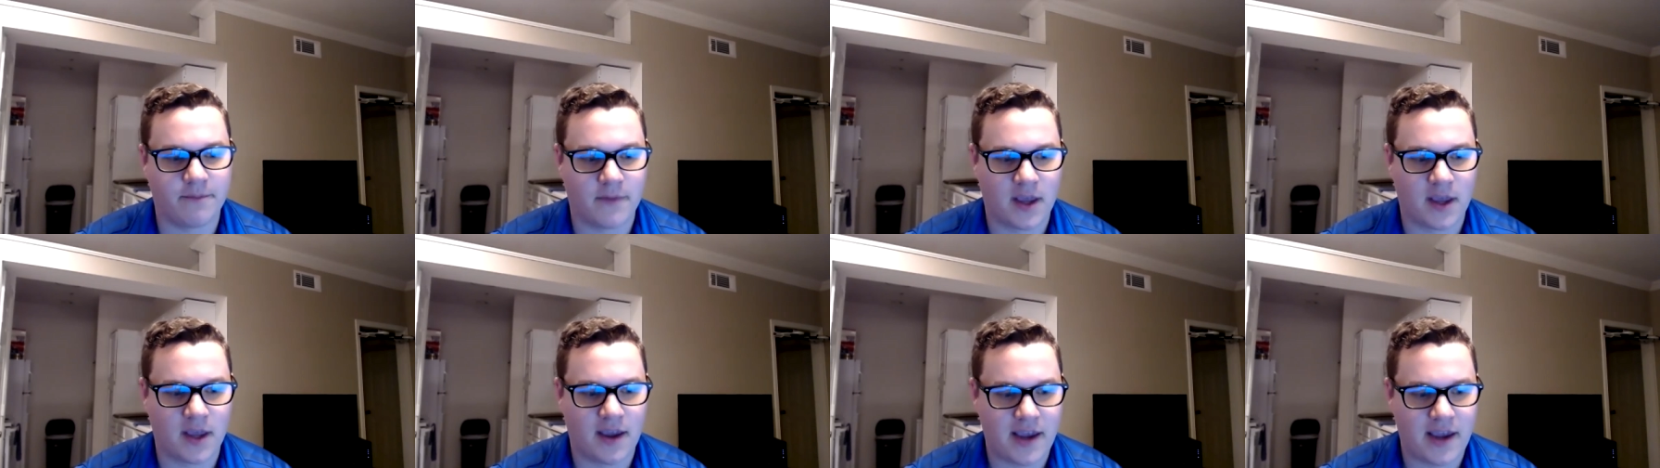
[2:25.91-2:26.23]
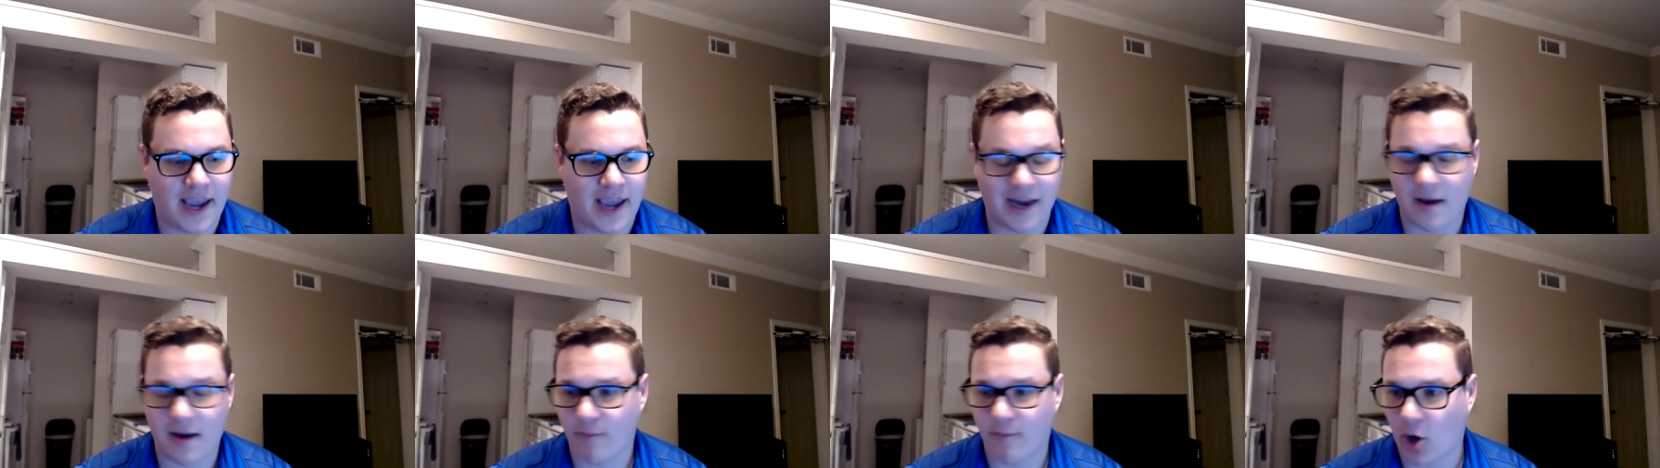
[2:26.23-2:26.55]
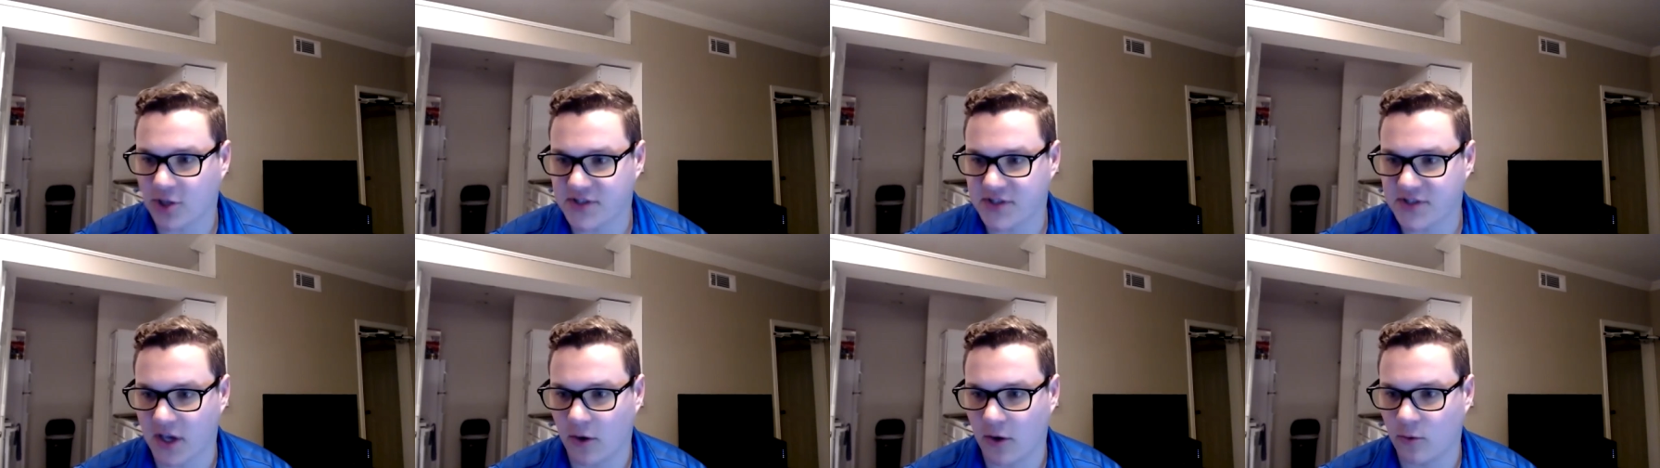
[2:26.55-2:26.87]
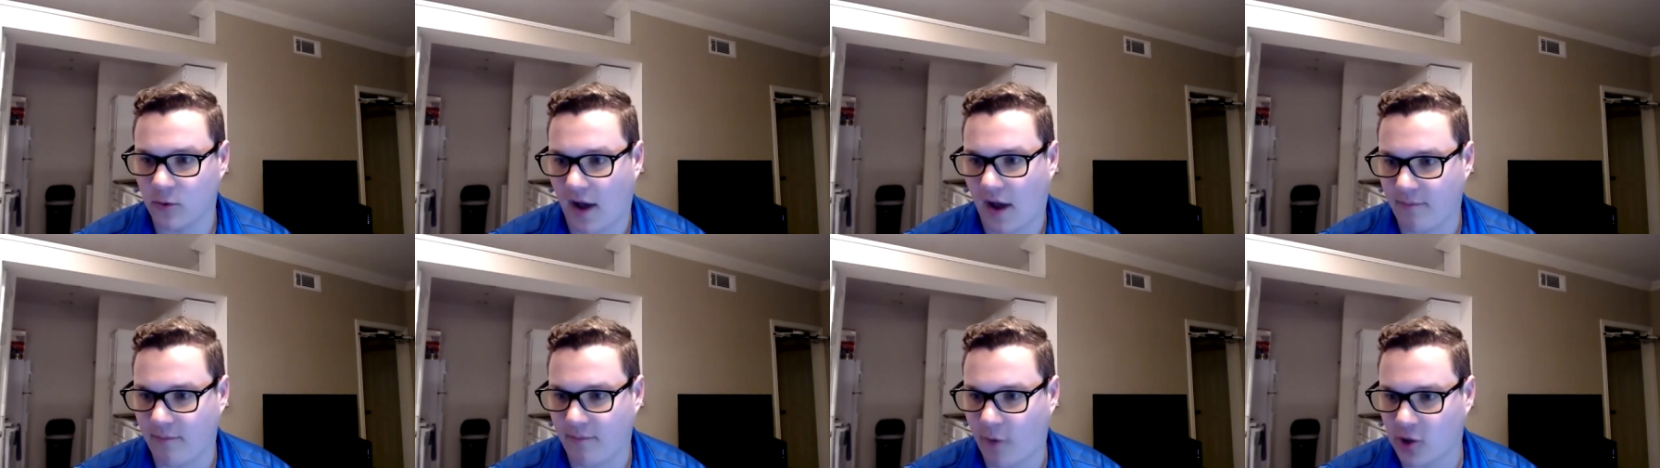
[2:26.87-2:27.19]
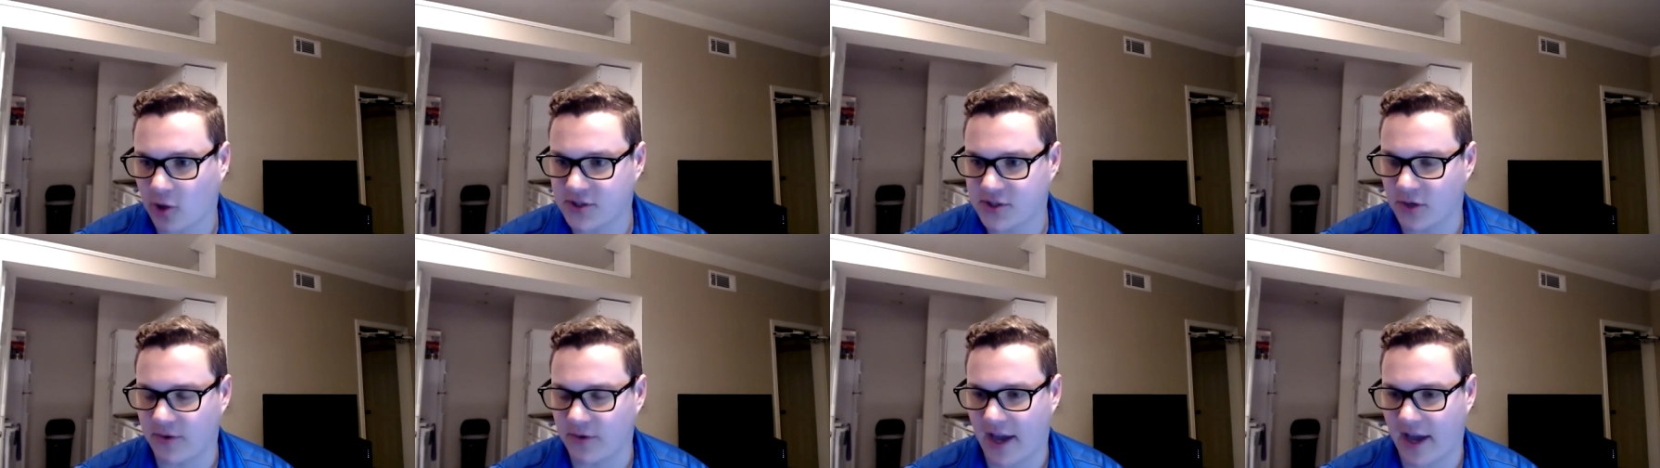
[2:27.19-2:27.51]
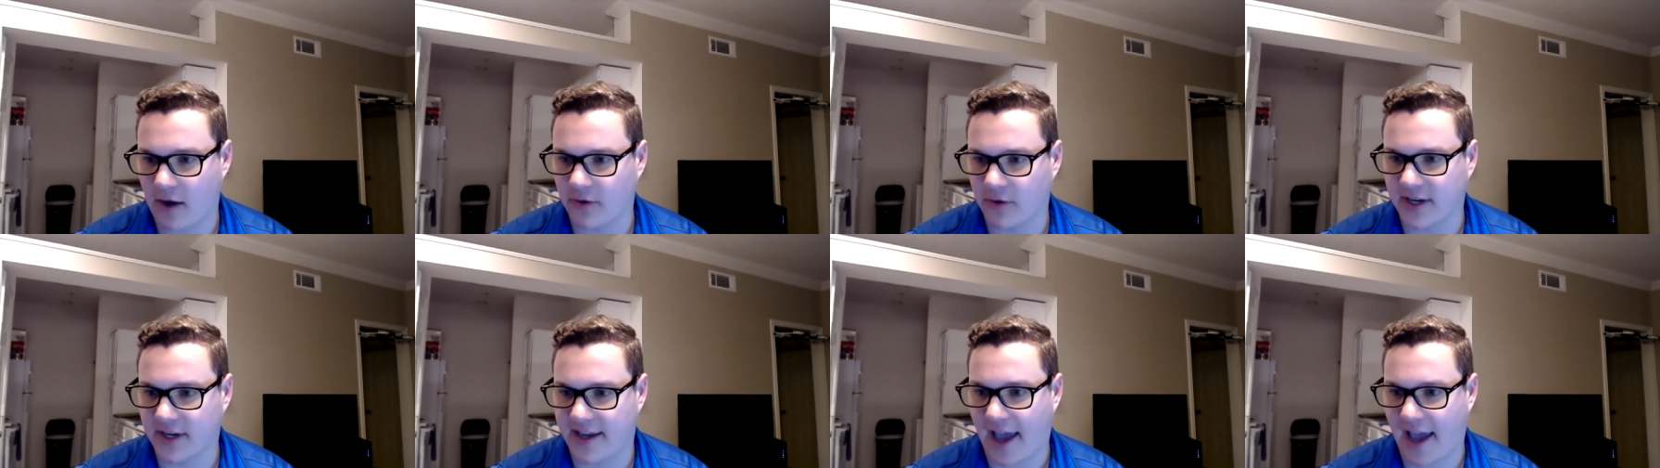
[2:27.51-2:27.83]
and I'm also, I'm also now in a
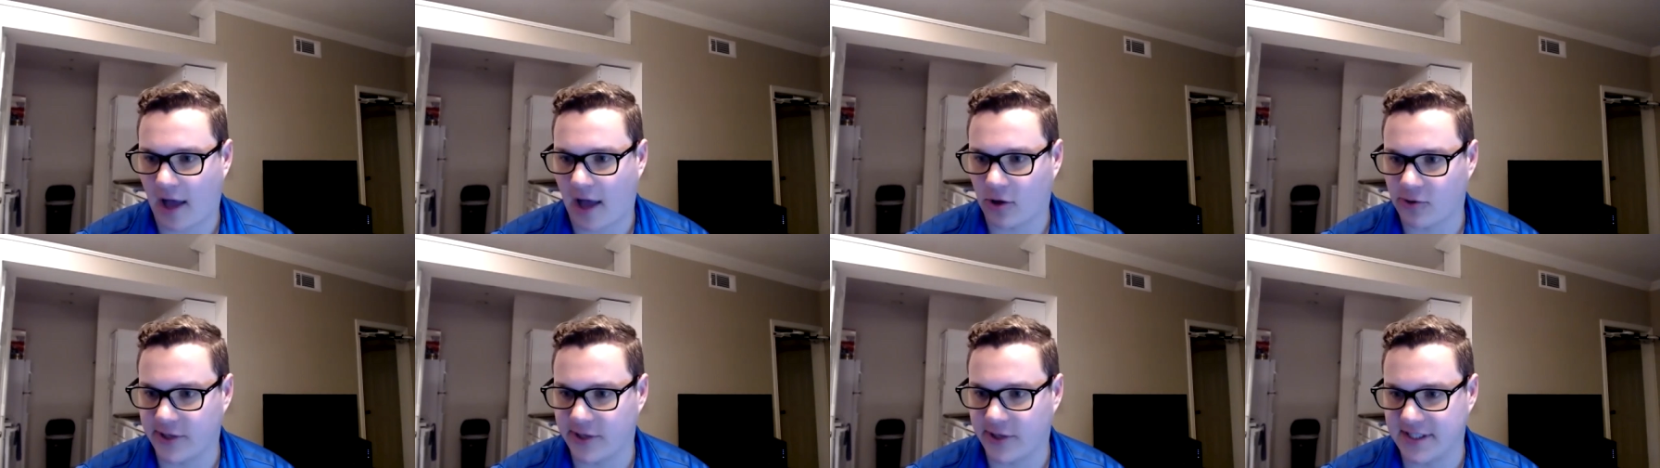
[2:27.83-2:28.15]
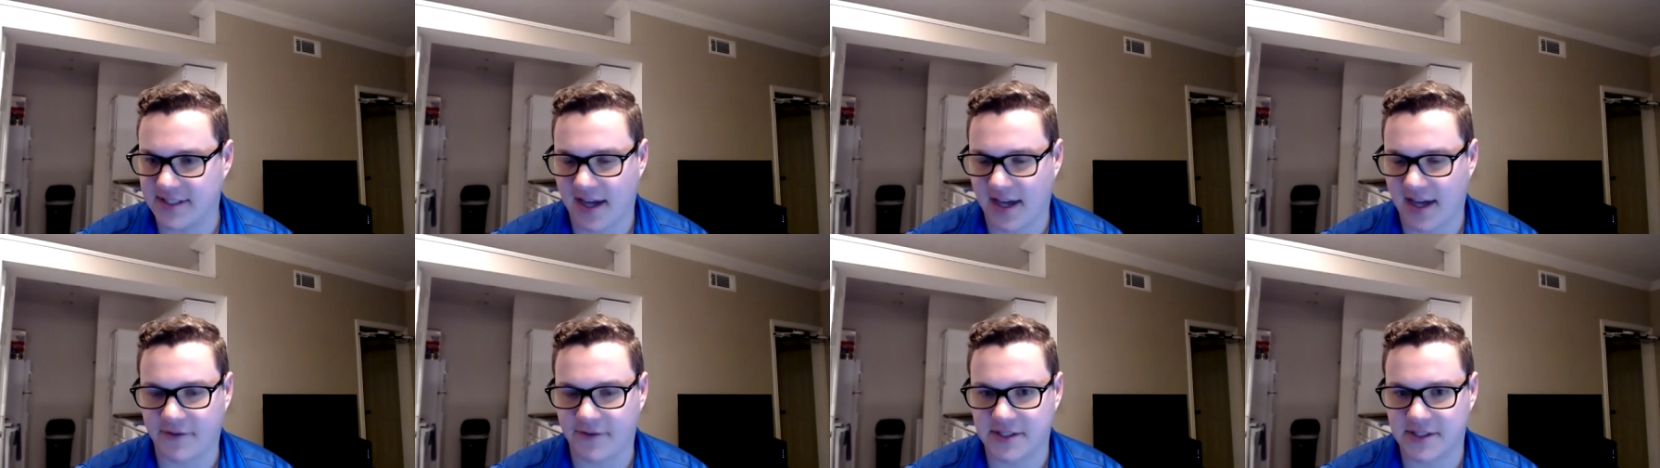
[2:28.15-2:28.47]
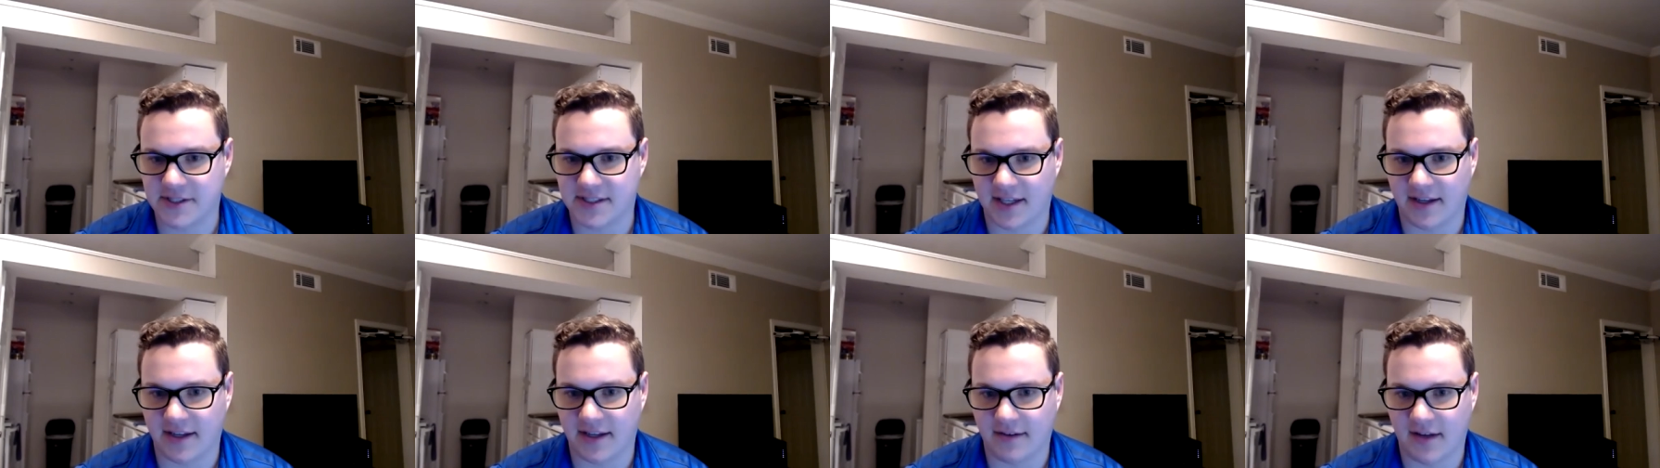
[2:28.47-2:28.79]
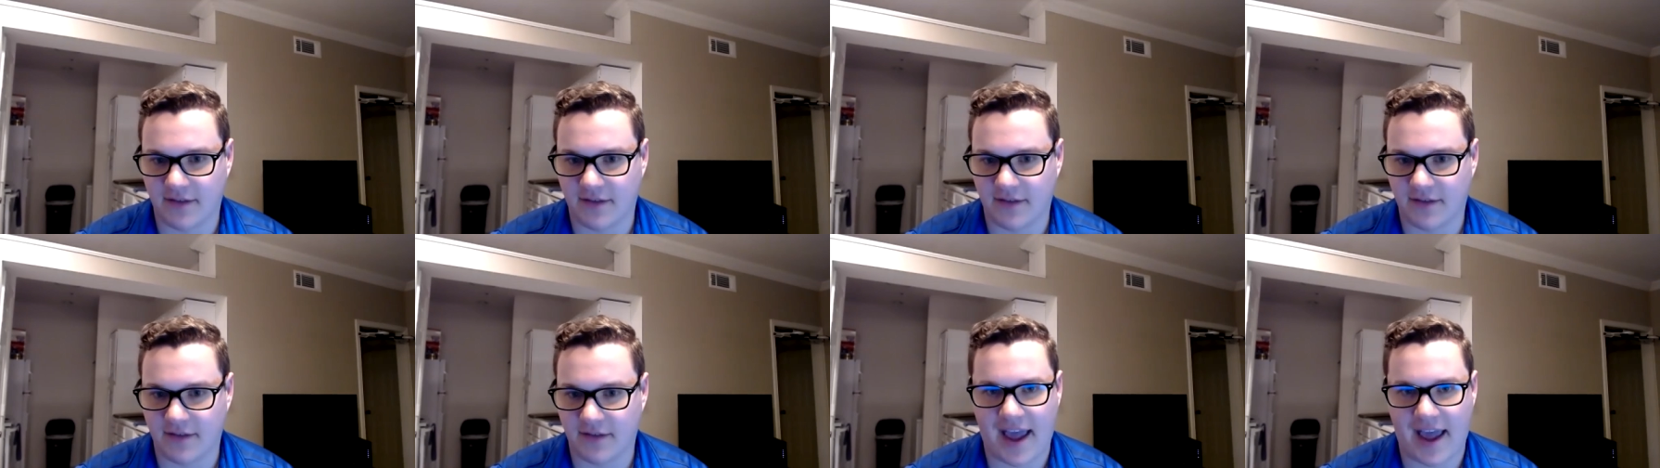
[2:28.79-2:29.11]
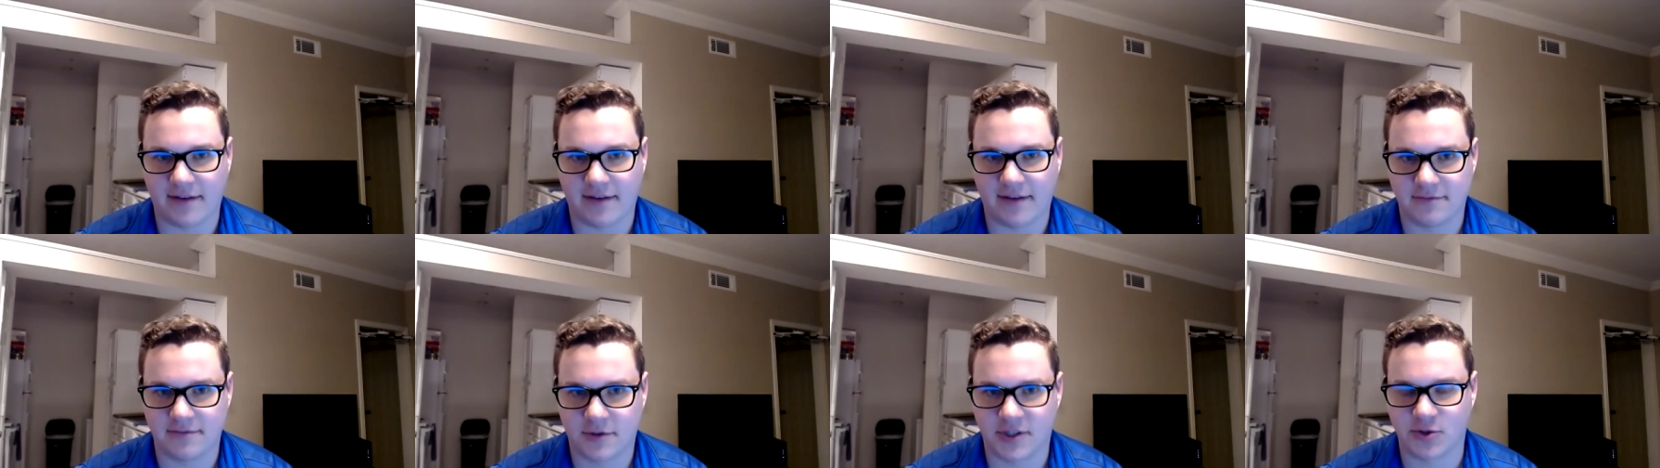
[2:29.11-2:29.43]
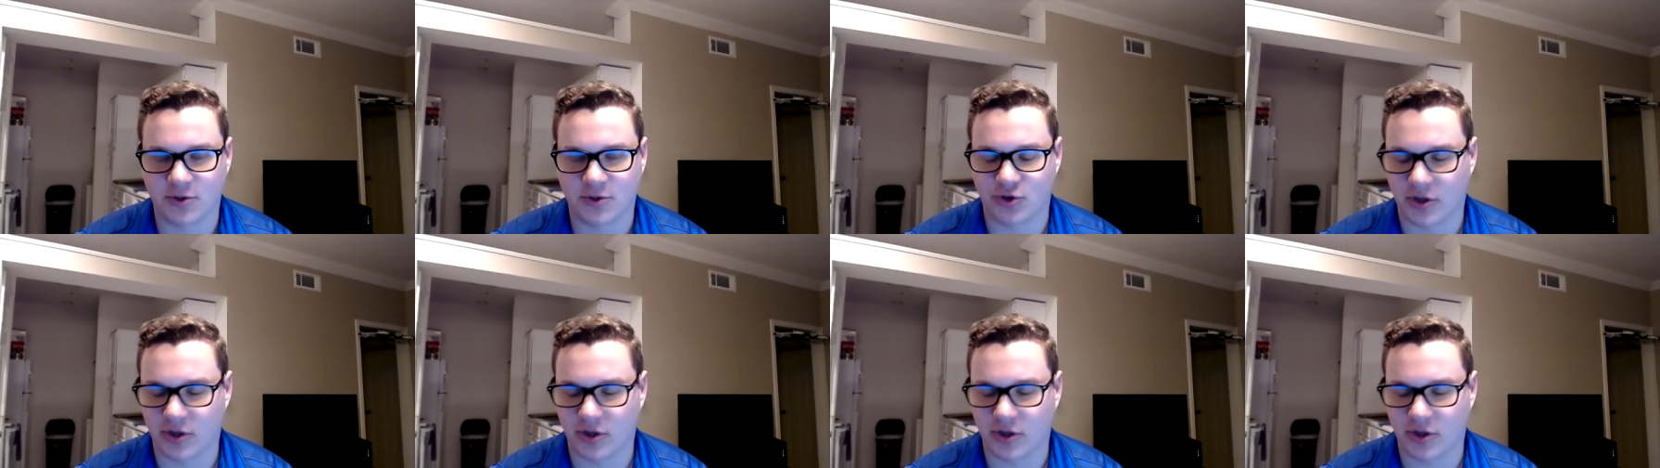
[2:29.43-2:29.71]
calorie deficit, if that contributes